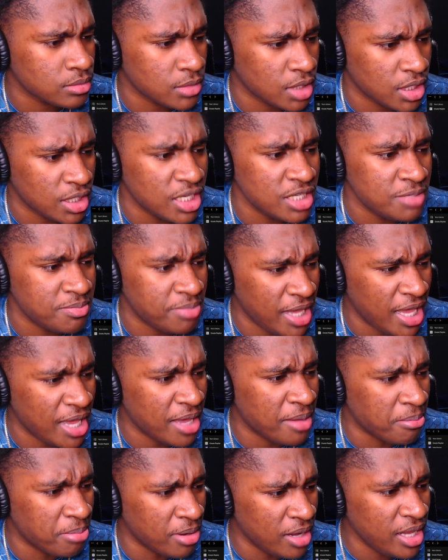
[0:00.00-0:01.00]
Yeah.
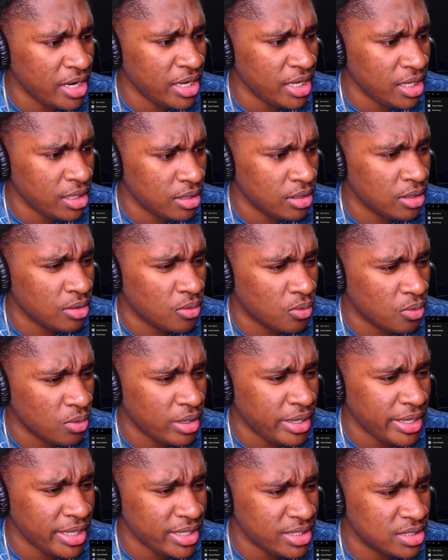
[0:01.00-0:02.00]
Bad Bunny?
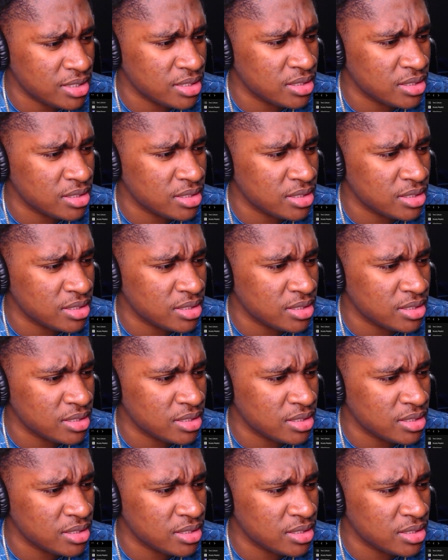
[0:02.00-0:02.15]
What?